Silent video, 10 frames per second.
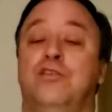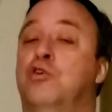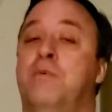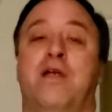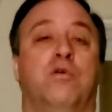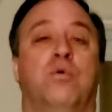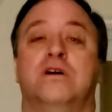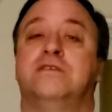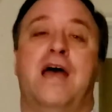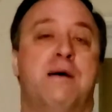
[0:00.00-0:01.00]
no matter
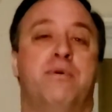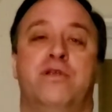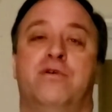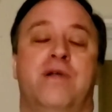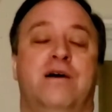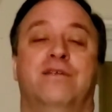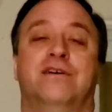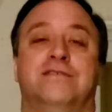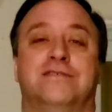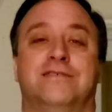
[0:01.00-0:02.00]
what's happening around
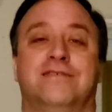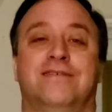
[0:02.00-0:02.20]
us,